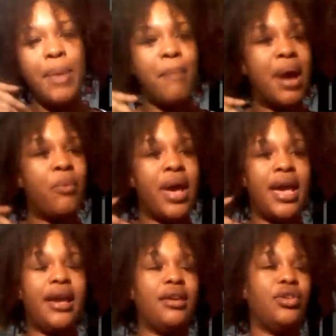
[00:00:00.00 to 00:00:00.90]
about my
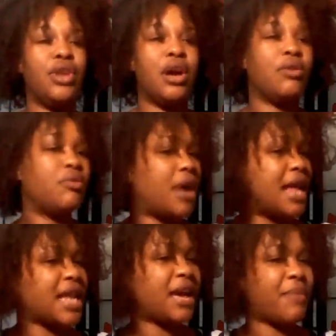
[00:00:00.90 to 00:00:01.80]
way. You know,
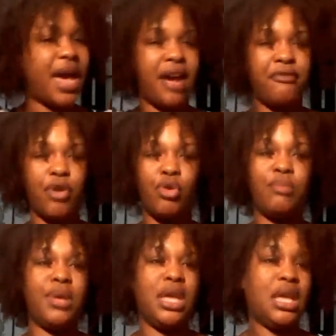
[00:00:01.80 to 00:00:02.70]
I like my afro
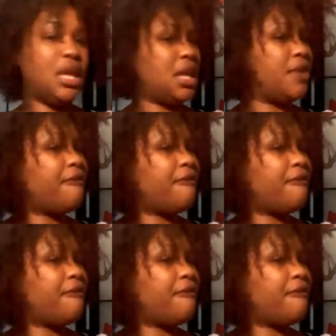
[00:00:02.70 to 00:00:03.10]
to be